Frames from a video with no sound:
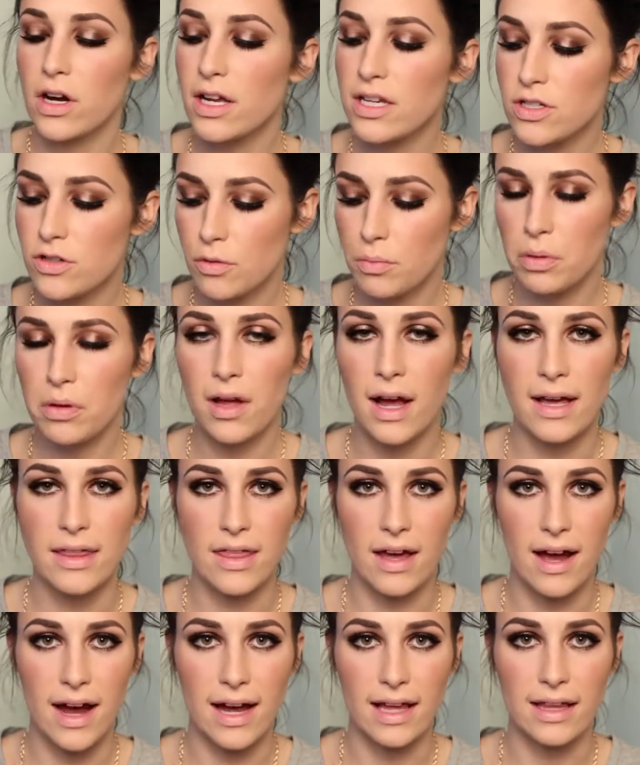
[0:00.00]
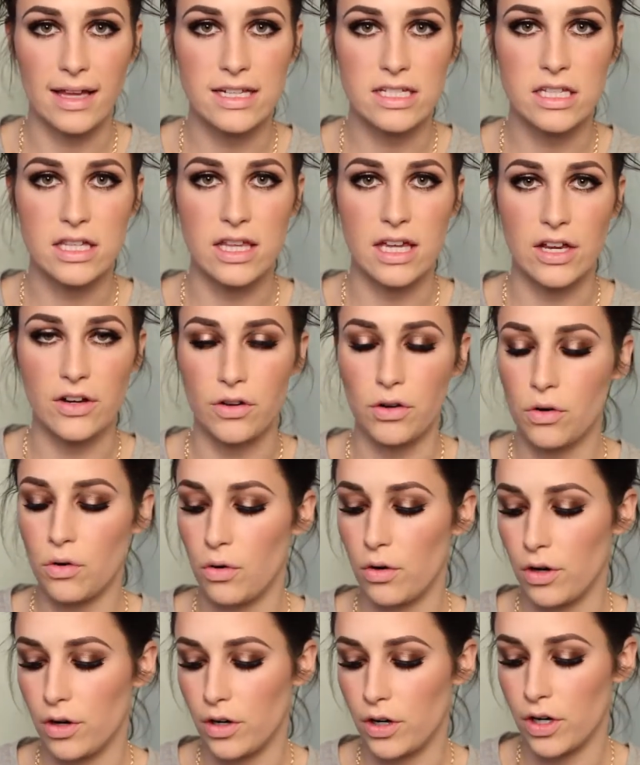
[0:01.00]
To apply the highlight to the inner
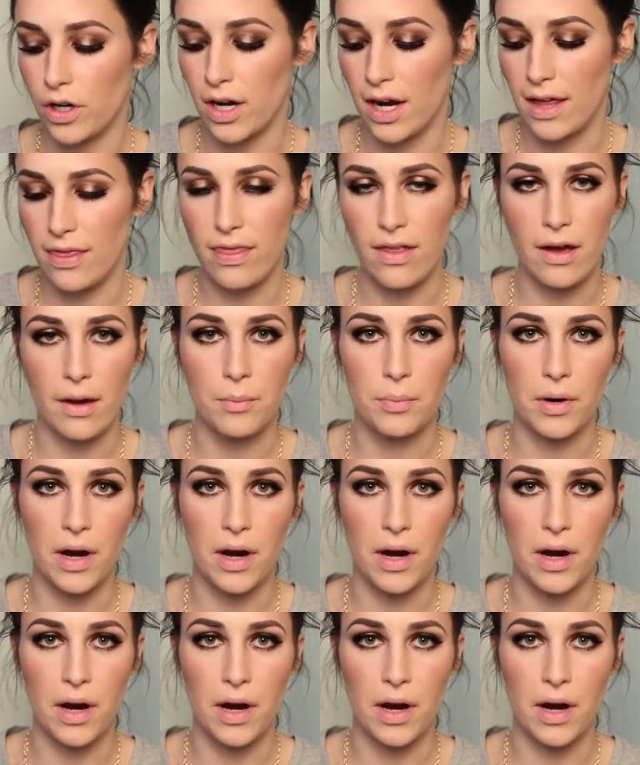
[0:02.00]
corner and the